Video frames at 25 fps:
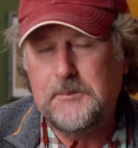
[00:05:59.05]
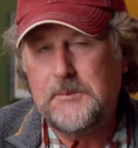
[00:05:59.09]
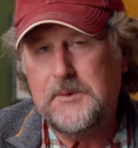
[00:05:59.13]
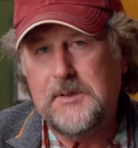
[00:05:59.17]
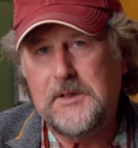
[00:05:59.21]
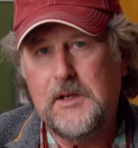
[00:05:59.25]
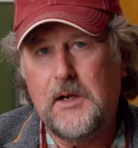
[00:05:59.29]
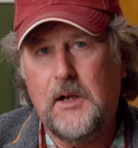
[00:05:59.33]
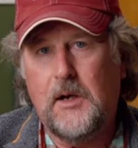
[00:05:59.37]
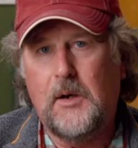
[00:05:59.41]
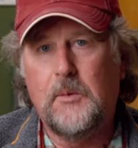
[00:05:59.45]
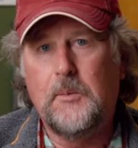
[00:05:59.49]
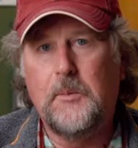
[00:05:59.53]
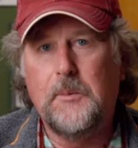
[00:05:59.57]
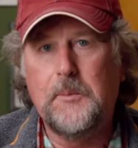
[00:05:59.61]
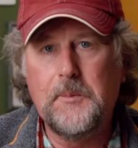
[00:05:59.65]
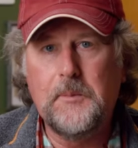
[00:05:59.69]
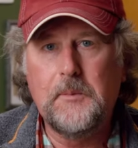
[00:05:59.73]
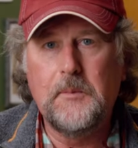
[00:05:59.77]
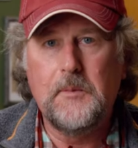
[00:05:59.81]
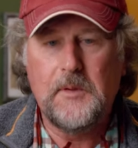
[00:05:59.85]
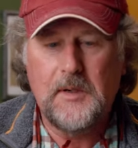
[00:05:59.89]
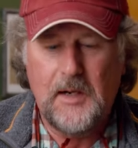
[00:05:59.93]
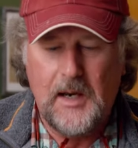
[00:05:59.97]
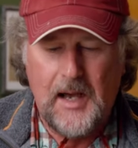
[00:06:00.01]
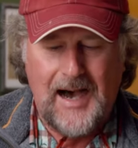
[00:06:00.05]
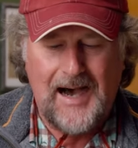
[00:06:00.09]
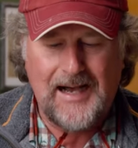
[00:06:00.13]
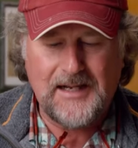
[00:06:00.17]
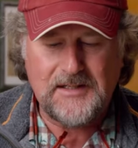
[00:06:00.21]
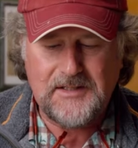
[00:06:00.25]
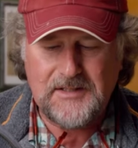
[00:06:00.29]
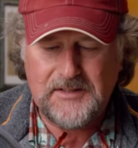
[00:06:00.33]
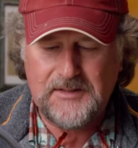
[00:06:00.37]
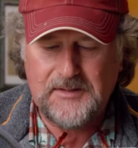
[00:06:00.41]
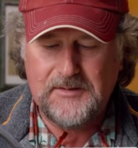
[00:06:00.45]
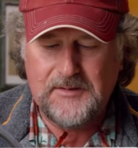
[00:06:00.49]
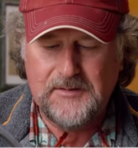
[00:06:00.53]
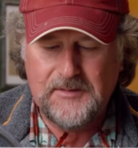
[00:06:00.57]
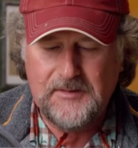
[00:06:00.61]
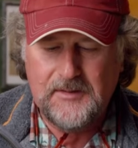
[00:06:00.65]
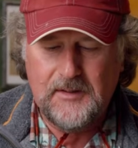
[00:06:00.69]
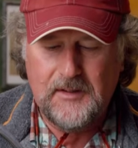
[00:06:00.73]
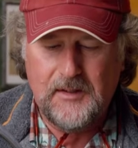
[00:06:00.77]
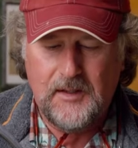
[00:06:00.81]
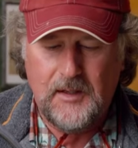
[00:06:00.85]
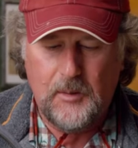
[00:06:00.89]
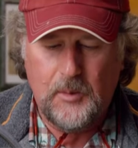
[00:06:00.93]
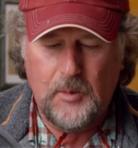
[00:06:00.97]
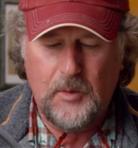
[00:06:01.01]
you know, not
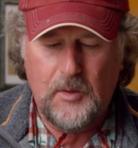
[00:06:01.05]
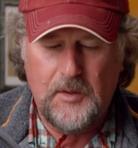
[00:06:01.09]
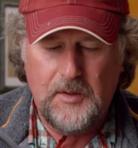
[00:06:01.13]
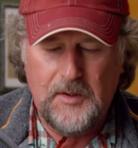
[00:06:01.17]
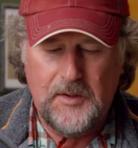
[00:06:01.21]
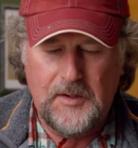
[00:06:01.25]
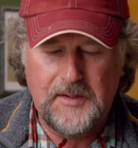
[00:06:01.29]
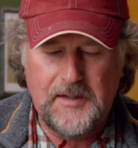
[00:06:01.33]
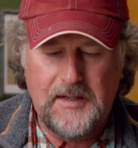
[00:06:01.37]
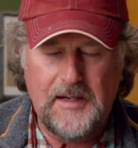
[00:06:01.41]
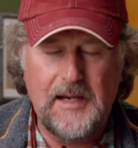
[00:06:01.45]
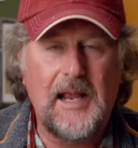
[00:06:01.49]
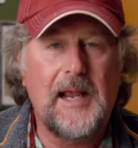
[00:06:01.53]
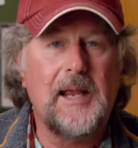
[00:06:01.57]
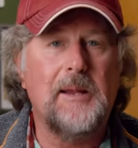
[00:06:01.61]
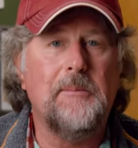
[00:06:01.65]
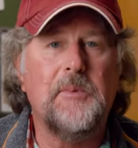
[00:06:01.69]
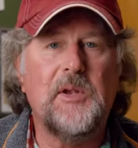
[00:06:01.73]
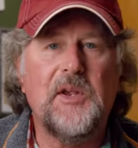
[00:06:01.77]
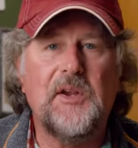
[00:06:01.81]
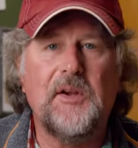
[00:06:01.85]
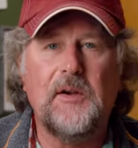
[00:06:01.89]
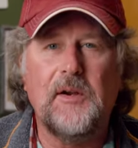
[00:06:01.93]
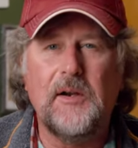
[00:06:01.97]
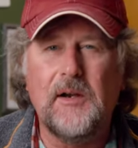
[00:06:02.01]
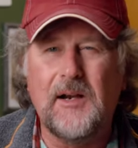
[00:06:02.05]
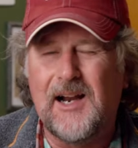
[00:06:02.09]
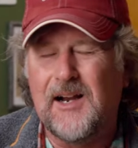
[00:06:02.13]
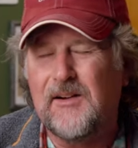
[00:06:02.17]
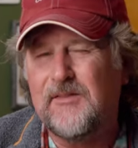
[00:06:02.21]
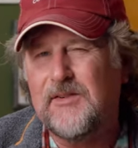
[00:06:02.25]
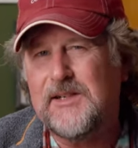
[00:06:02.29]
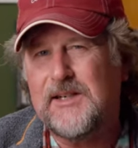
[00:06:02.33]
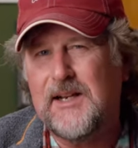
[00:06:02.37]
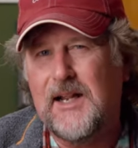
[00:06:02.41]
a name you hear every